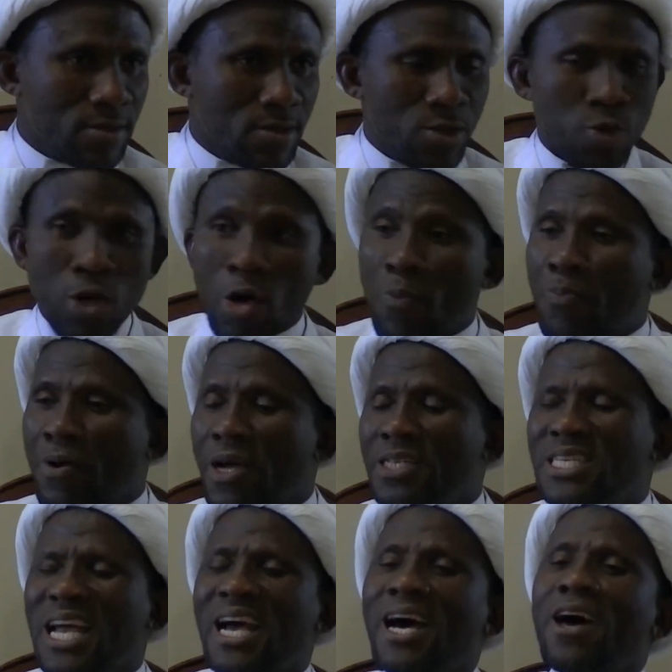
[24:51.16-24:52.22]
You
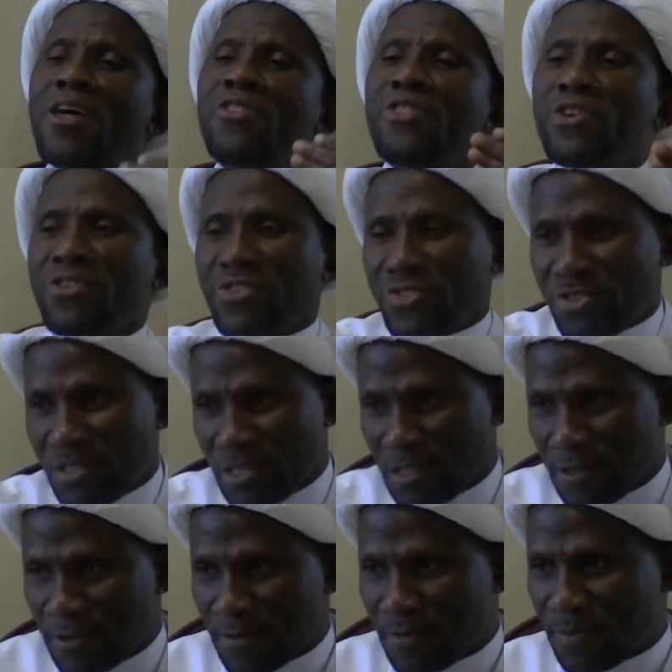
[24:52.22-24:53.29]
oppress others.
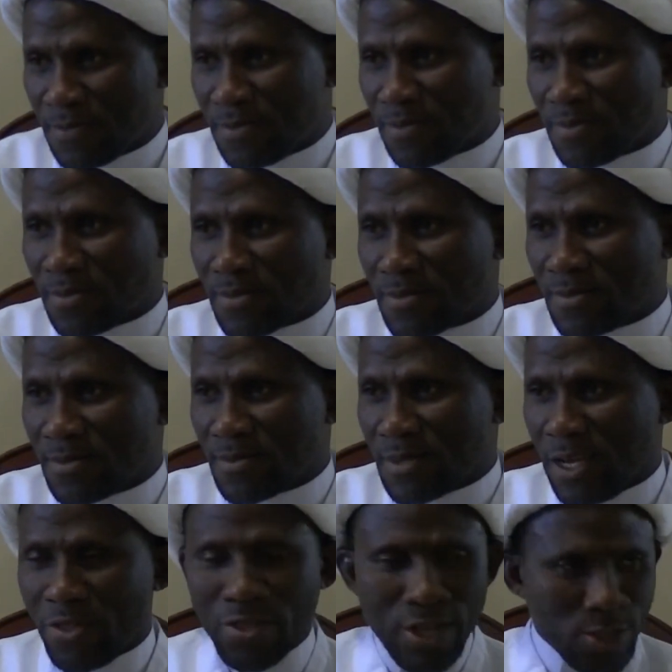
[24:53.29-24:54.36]

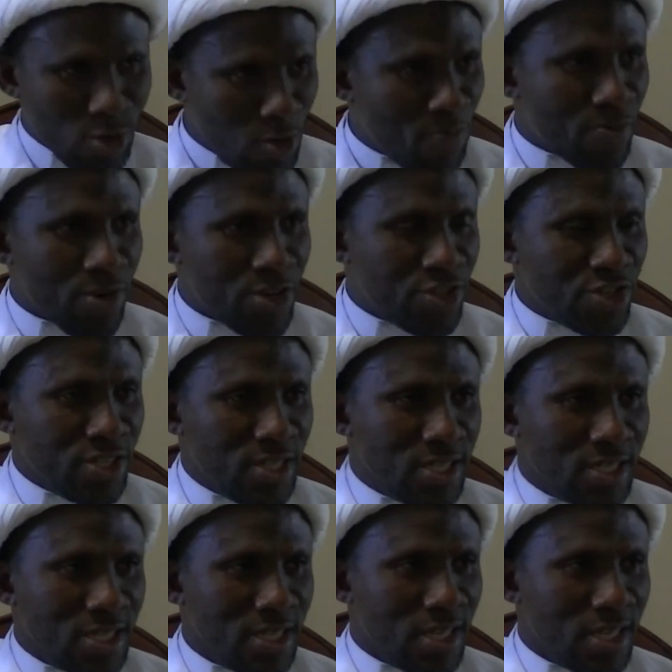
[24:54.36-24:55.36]
And this oppression